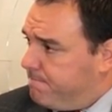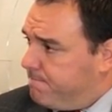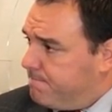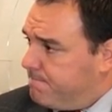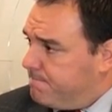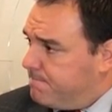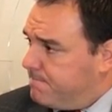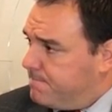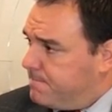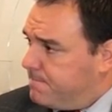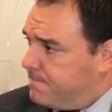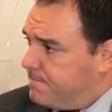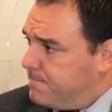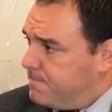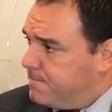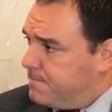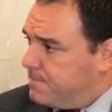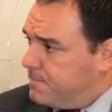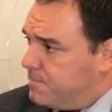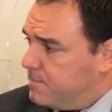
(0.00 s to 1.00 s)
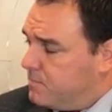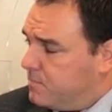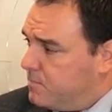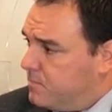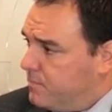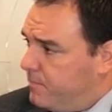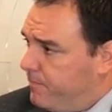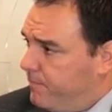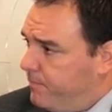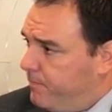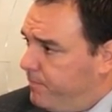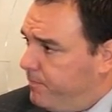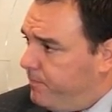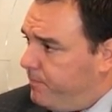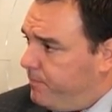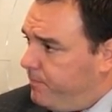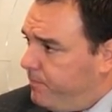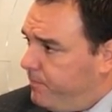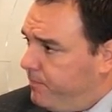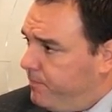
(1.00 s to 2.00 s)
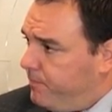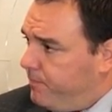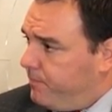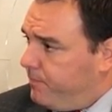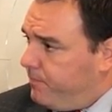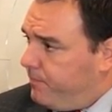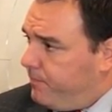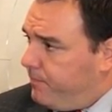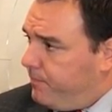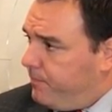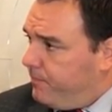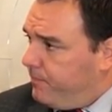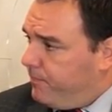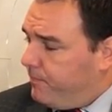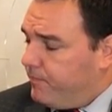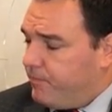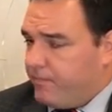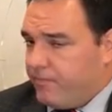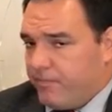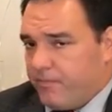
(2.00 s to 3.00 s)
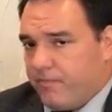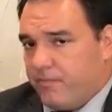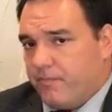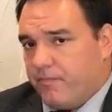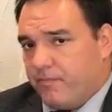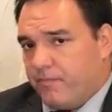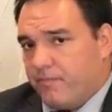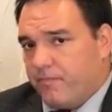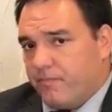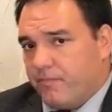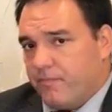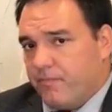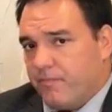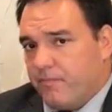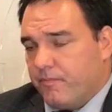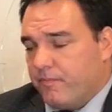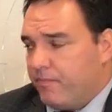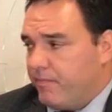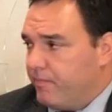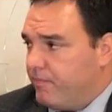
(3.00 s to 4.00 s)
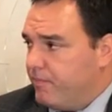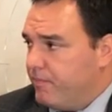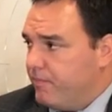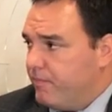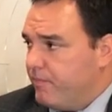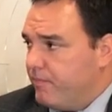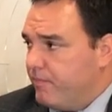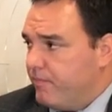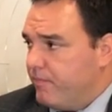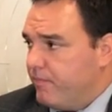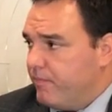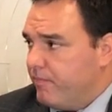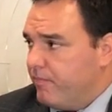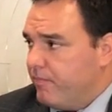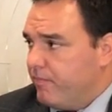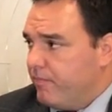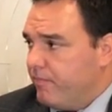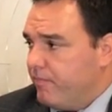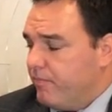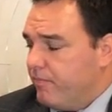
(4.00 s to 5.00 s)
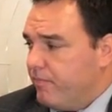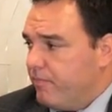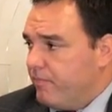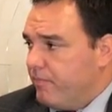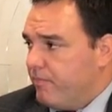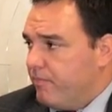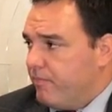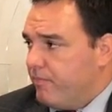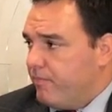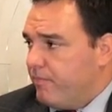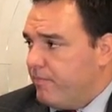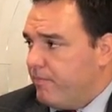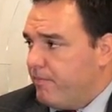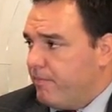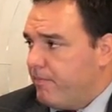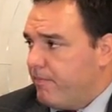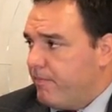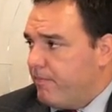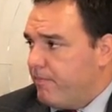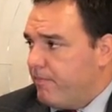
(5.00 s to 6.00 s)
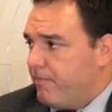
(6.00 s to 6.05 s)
The person shown says nothing.